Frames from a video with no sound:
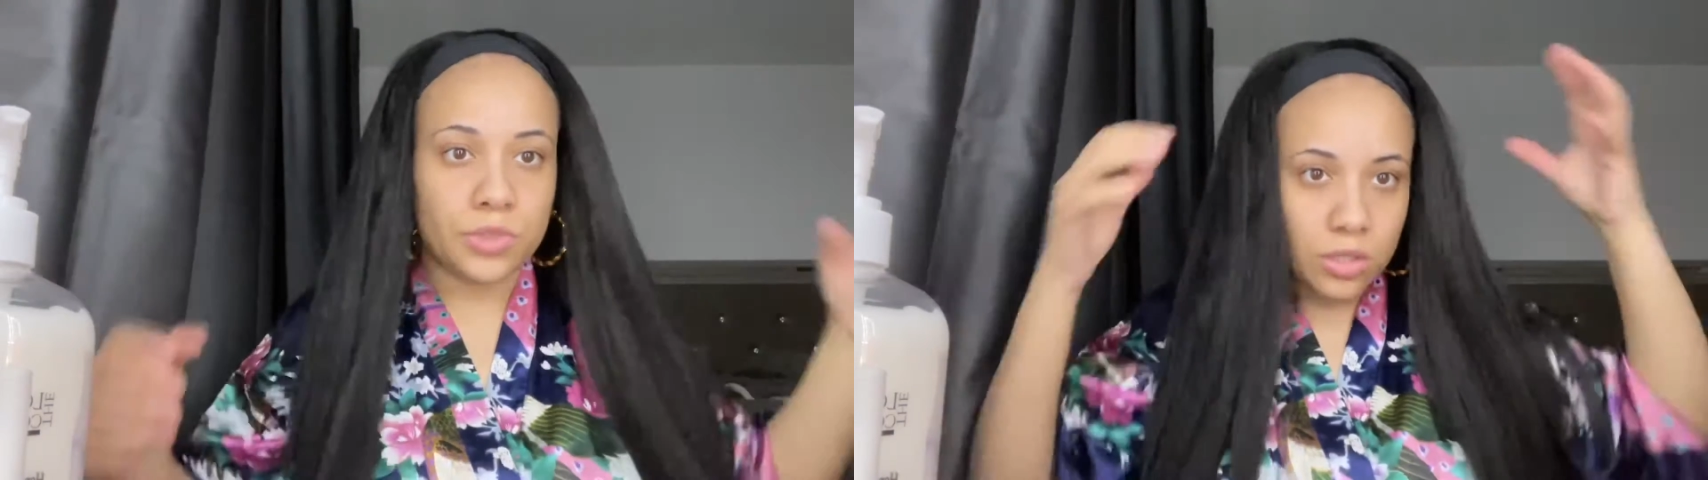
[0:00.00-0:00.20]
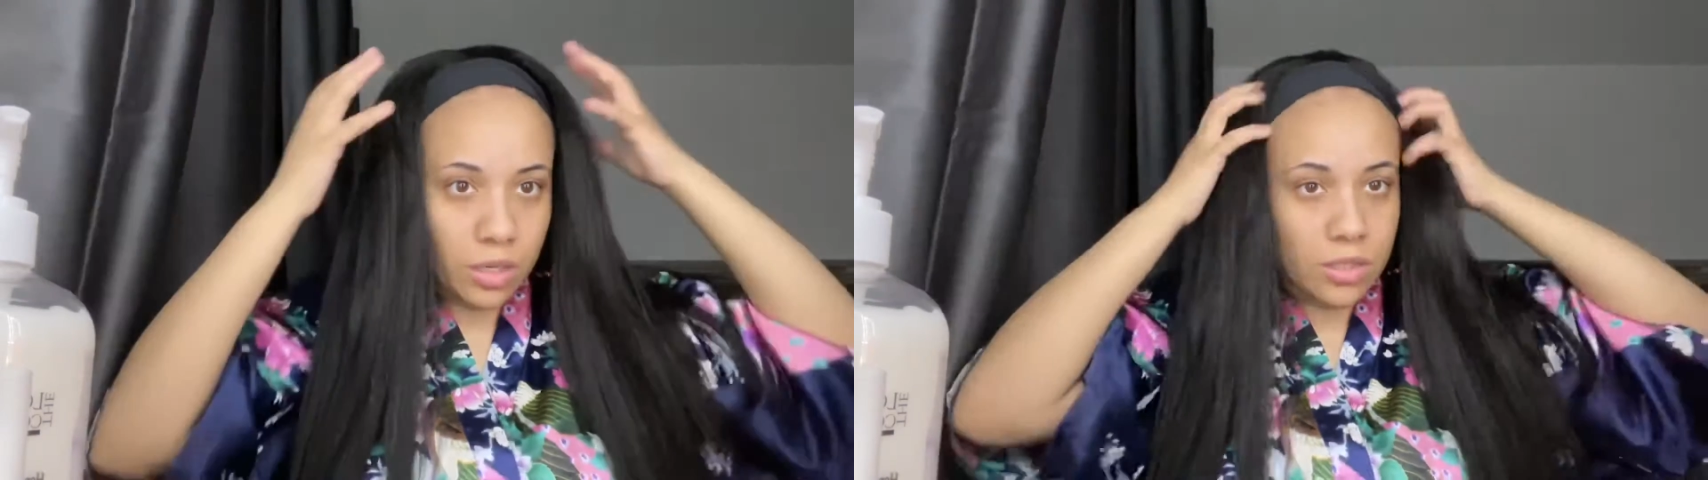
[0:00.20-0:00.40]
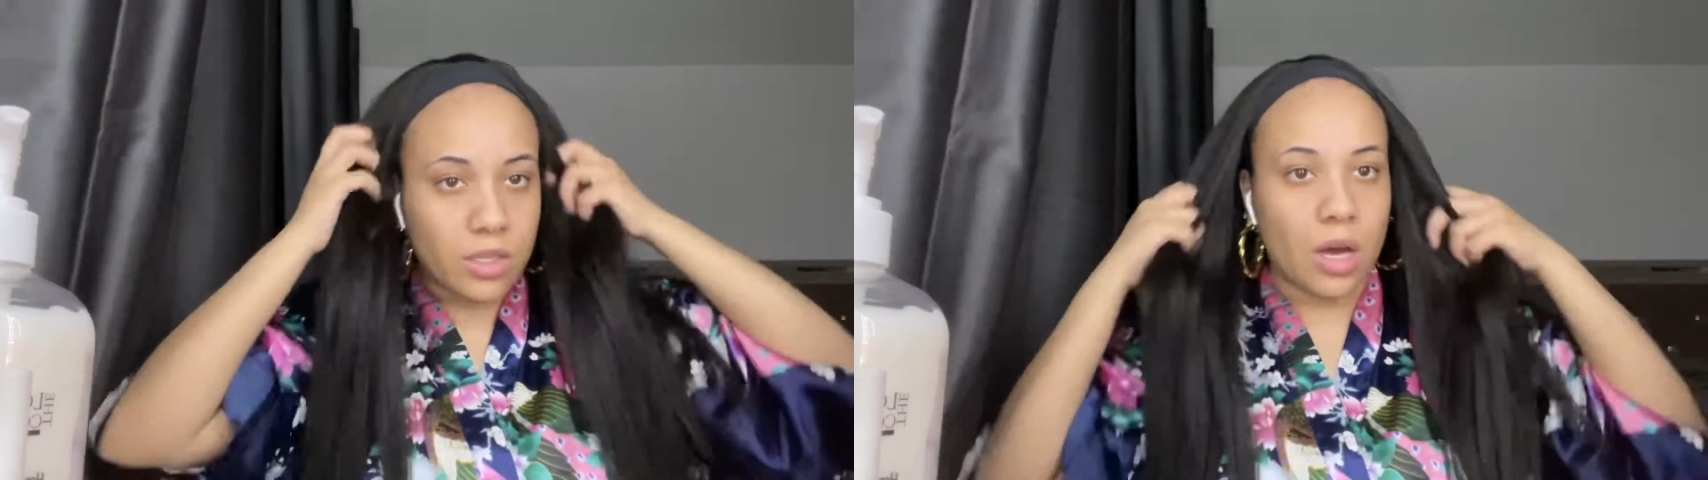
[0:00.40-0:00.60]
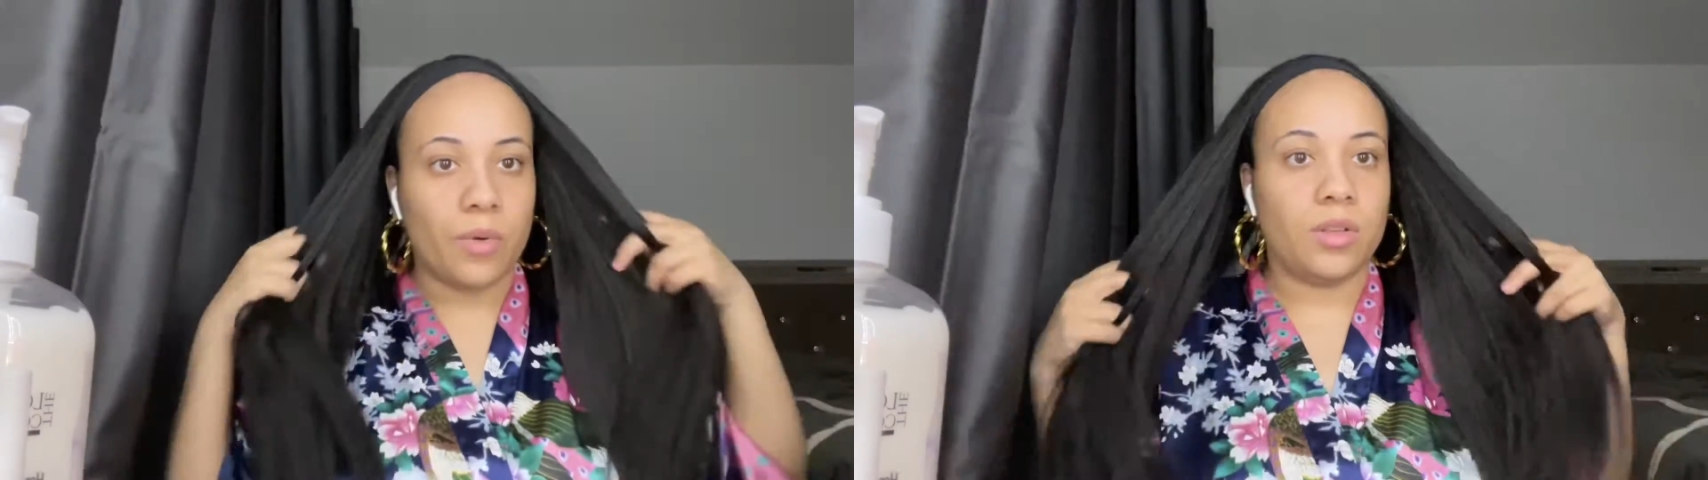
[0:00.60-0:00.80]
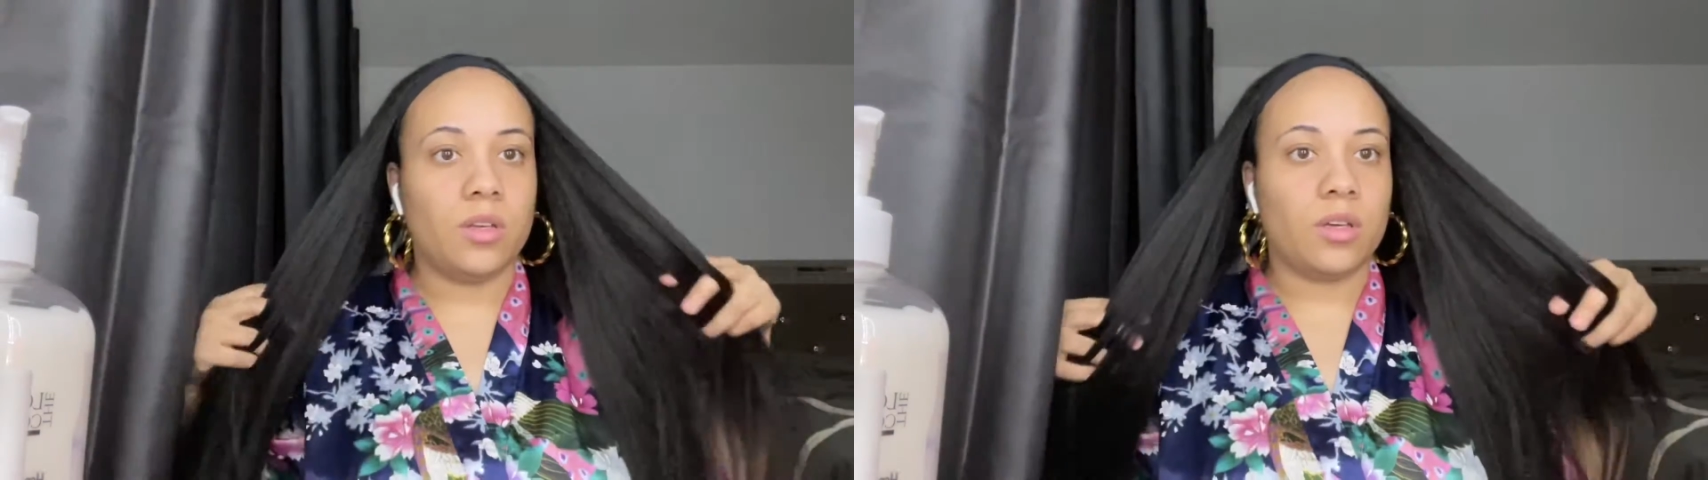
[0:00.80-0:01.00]
So that's how
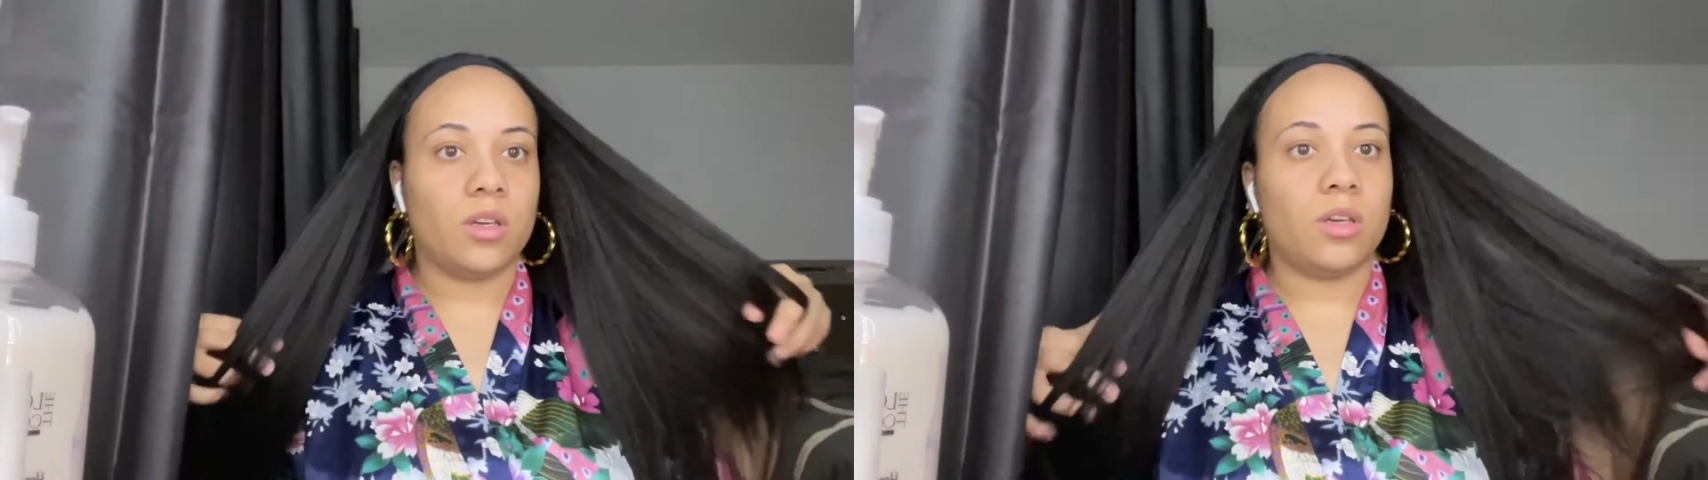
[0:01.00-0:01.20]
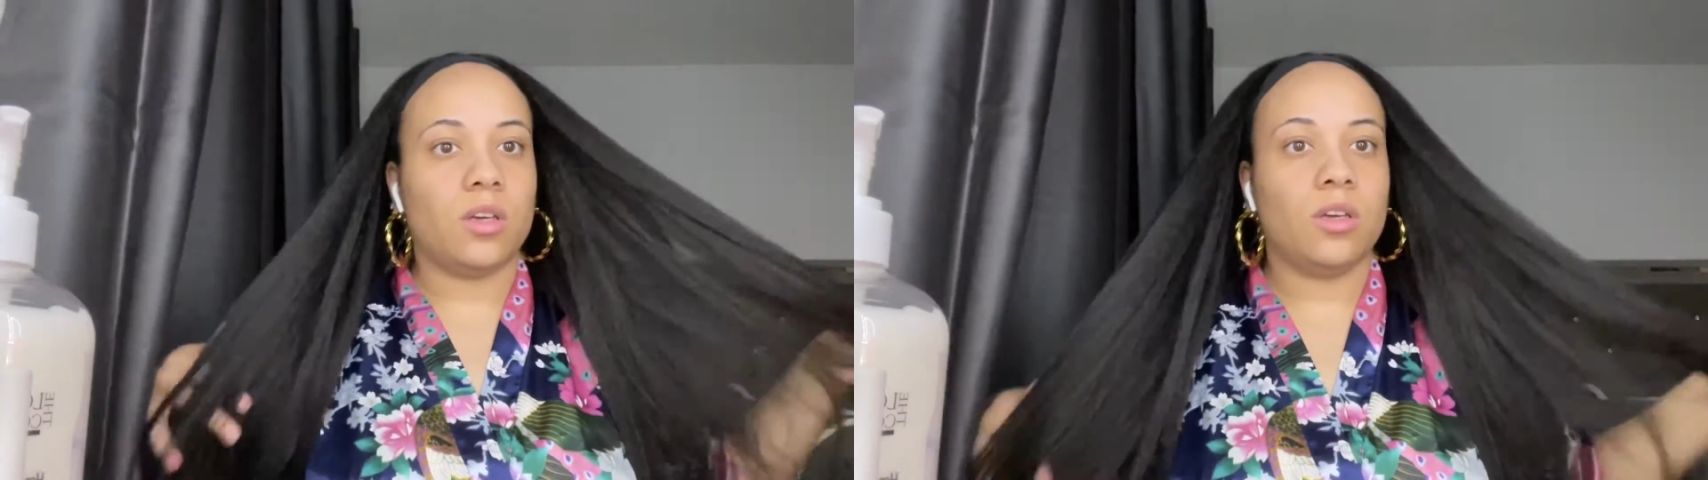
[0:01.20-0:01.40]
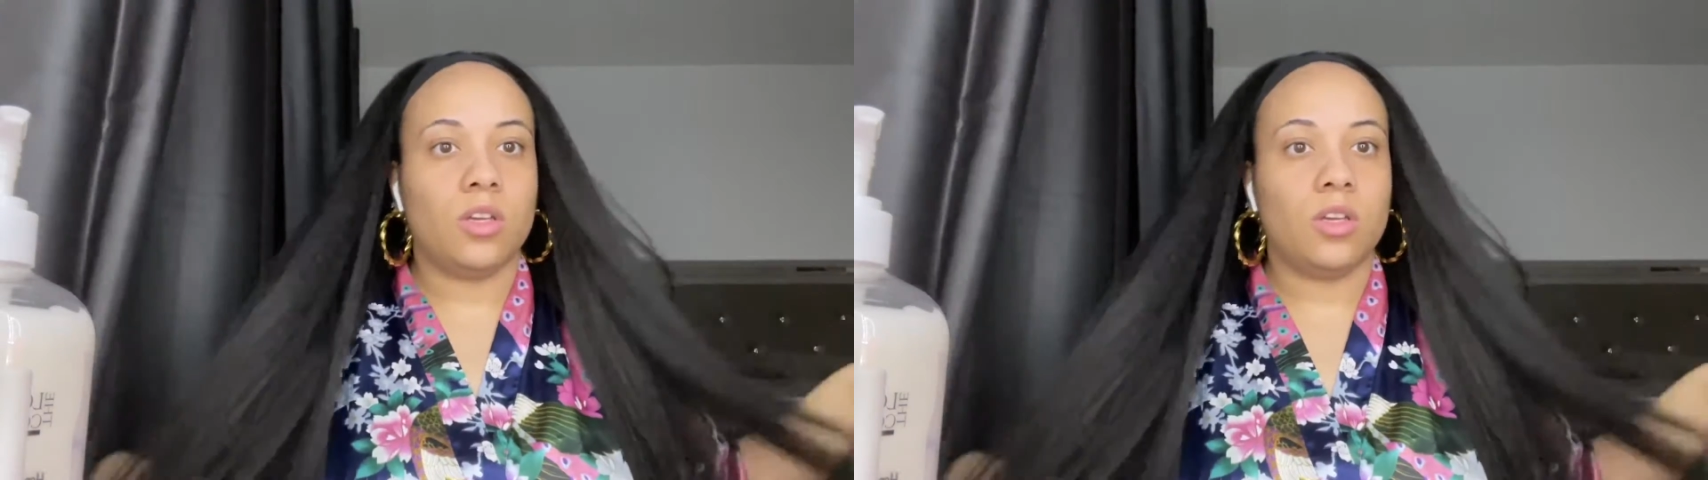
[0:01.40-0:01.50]
we're looking